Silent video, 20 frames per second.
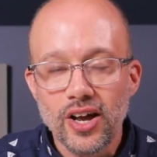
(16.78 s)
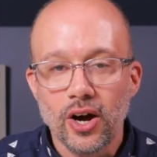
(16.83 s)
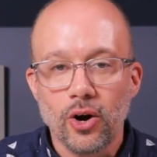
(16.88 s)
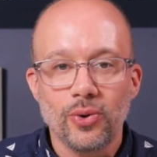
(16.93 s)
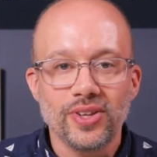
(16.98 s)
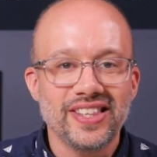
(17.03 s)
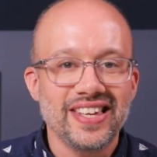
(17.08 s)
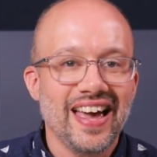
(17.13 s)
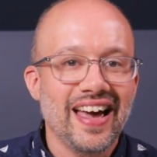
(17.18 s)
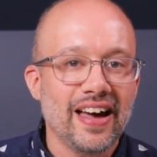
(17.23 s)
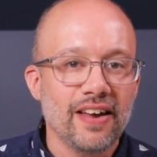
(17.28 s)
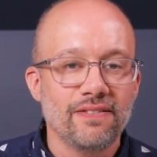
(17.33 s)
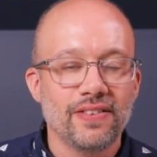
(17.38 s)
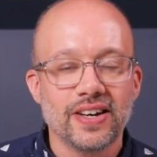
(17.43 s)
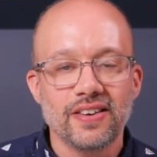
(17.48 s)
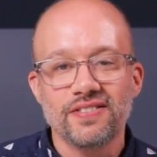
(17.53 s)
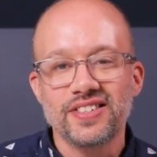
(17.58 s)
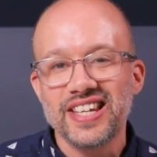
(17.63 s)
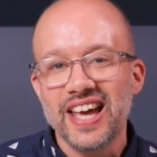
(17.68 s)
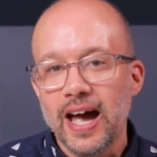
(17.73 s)
know with the
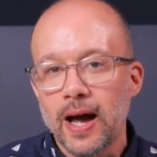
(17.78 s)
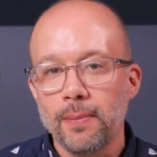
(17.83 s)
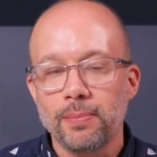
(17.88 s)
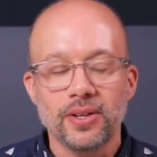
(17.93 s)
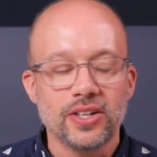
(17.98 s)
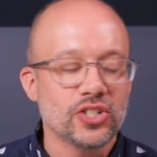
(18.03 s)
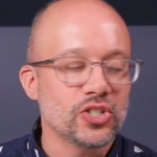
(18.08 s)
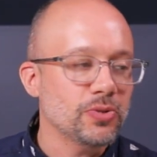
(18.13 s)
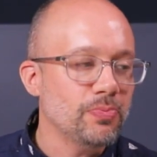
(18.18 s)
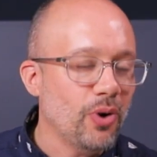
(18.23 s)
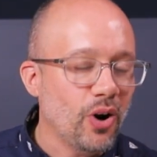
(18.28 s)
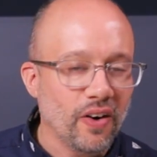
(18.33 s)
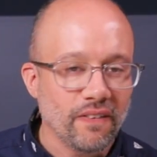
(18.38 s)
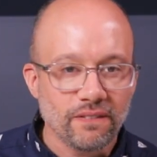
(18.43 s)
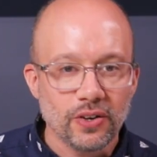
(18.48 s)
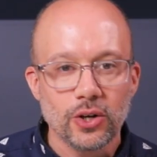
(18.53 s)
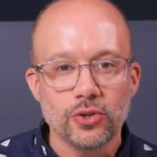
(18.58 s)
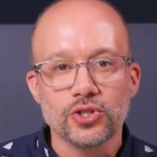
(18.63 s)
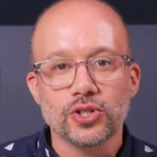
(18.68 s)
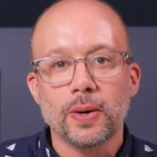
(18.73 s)
advent of tablets,
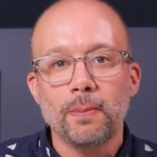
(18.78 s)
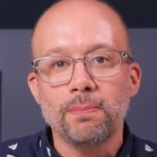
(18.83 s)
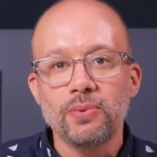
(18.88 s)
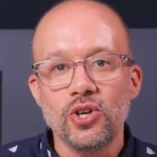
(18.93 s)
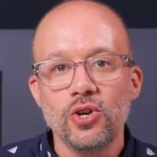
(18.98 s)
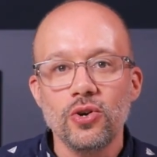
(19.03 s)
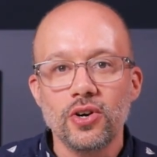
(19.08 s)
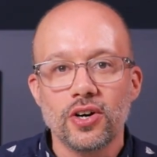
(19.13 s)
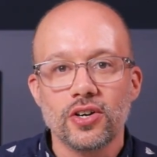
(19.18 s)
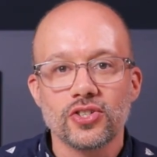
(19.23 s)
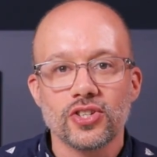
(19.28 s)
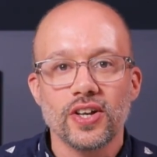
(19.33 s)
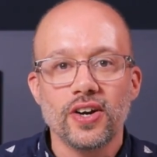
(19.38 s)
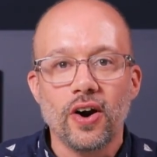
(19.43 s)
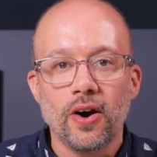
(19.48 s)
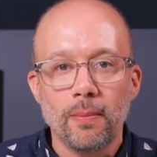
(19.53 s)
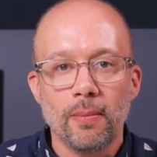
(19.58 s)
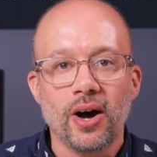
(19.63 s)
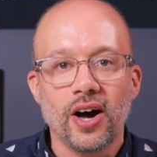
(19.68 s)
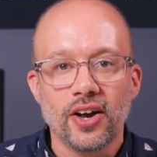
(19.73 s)
smartphones, computers in
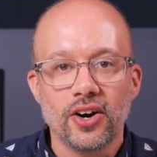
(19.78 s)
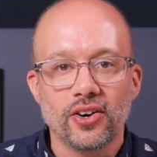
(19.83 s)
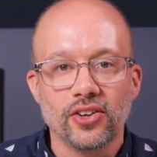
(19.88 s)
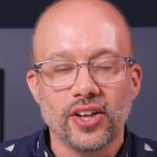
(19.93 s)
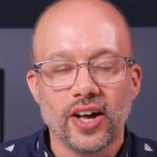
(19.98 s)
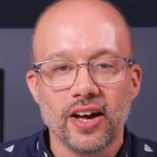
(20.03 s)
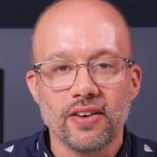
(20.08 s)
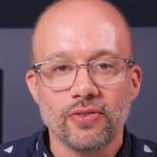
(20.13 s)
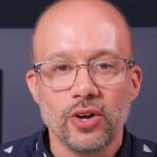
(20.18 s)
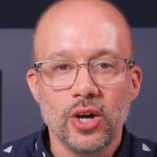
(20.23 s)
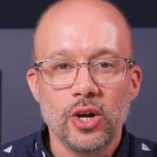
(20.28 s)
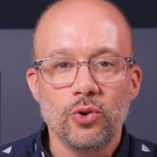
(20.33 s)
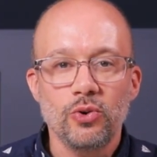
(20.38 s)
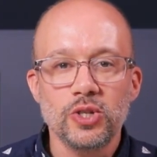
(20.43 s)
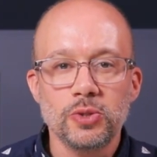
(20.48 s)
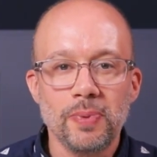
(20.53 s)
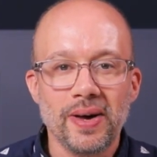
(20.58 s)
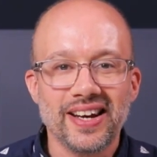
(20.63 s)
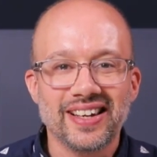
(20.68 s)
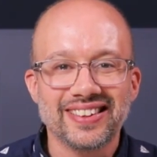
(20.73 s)
our modern life,
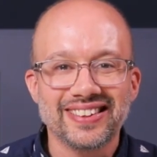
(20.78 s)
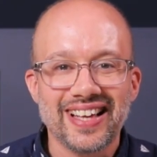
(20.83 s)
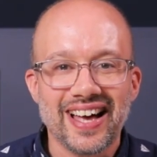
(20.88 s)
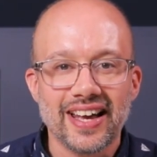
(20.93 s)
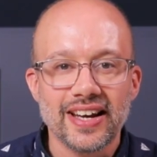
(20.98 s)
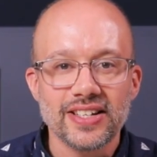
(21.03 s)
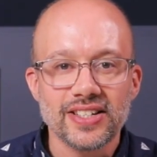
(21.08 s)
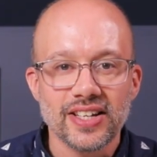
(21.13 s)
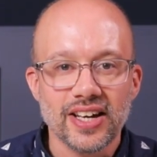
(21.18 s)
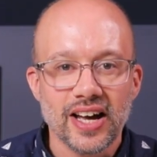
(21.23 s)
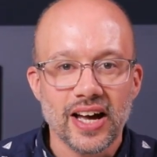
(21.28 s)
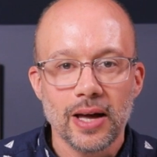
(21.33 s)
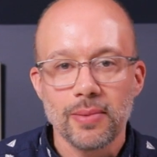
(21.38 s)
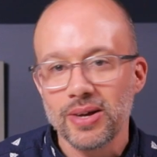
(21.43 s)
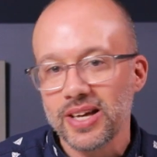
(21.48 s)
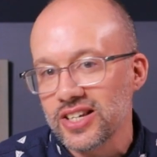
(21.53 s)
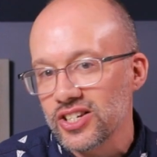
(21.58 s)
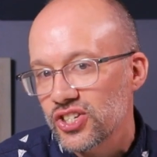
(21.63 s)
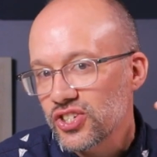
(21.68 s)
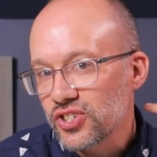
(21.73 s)
we spend a lot of
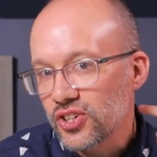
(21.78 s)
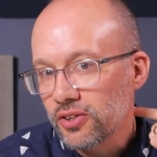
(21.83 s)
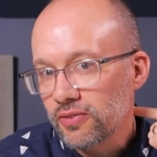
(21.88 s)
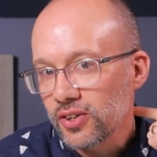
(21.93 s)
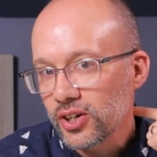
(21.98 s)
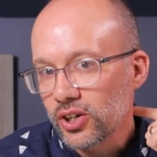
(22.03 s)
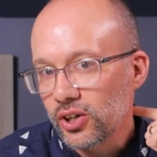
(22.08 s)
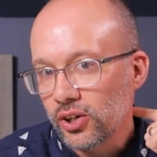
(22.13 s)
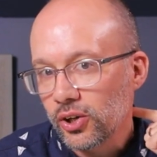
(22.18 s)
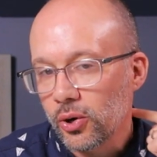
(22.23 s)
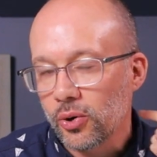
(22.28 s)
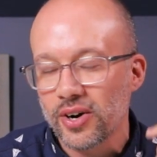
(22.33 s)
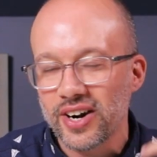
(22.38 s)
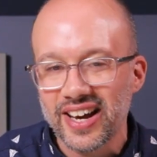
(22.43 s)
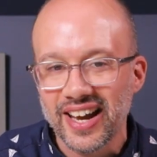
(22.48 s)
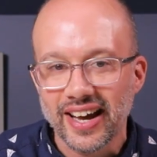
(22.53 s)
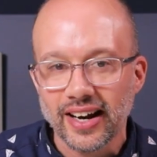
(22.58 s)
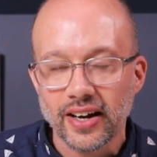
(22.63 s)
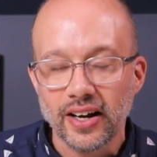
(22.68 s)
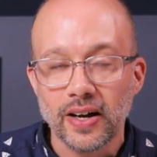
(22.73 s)
time in cervical or
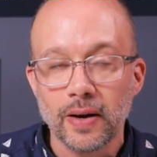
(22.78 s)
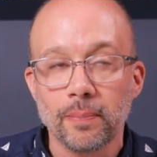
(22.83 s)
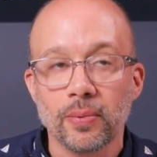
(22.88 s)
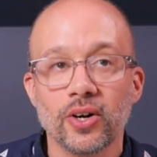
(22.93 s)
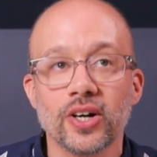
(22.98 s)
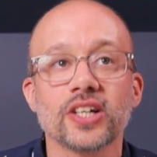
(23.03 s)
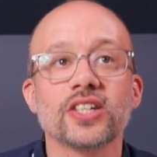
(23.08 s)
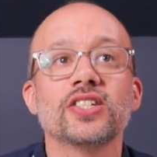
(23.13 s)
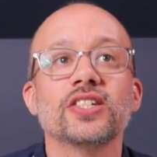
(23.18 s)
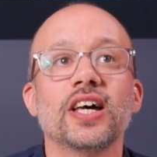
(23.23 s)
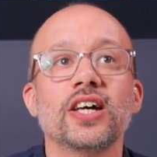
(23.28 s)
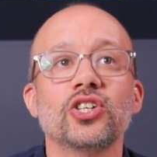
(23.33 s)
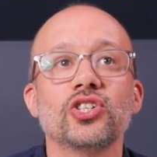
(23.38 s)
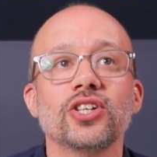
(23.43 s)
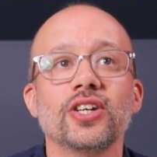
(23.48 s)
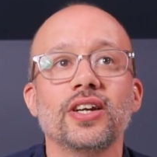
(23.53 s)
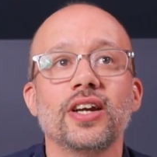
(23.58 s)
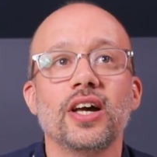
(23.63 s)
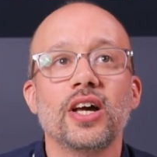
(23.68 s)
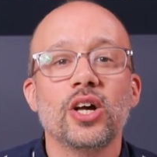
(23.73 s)
neck
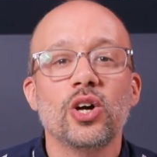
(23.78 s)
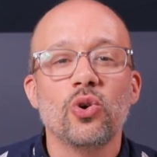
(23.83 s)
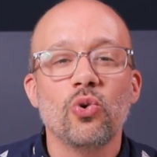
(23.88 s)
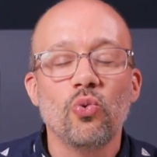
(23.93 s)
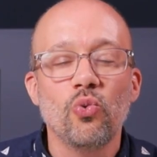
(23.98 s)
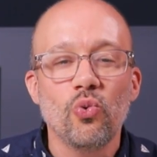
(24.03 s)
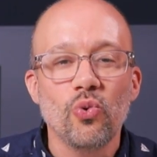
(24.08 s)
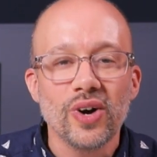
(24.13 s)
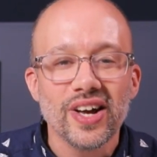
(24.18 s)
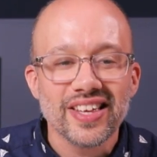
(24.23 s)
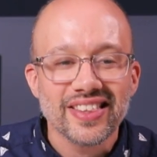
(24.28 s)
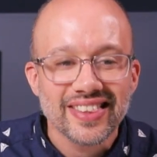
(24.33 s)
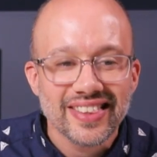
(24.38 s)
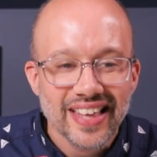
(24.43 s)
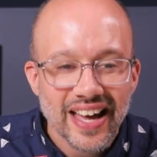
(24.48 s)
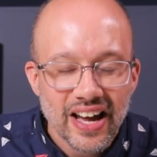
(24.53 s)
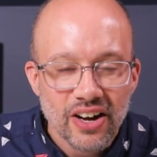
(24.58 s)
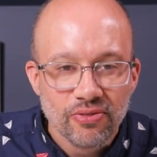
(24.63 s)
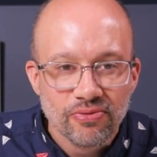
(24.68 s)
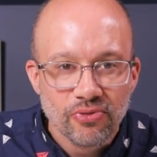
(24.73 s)
hyperextension with
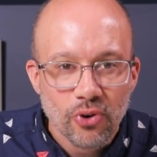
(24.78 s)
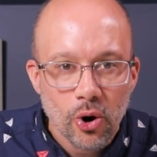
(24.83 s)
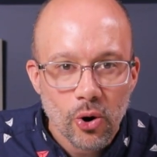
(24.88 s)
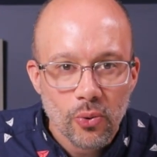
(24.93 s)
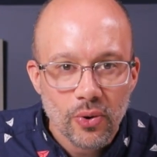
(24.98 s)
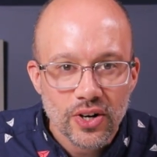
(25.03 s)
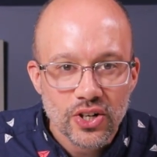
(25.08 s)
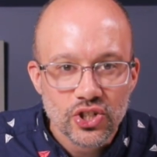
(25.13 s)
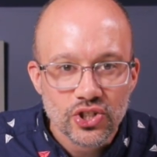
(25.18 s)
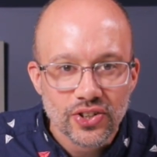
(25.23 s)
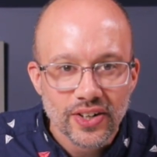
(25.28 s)
that forward